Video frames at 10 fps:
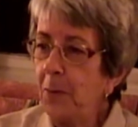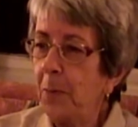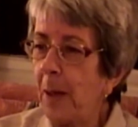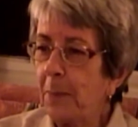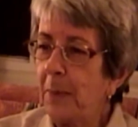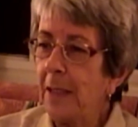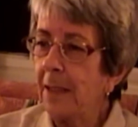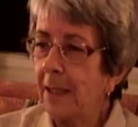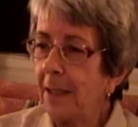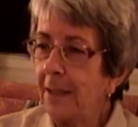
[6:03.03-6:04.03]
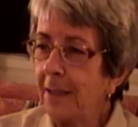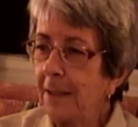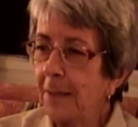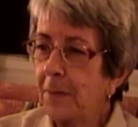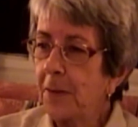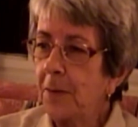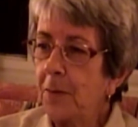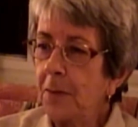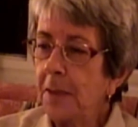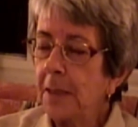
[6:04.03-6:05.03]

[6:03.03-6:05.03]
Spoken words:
back playing again in the afternoon.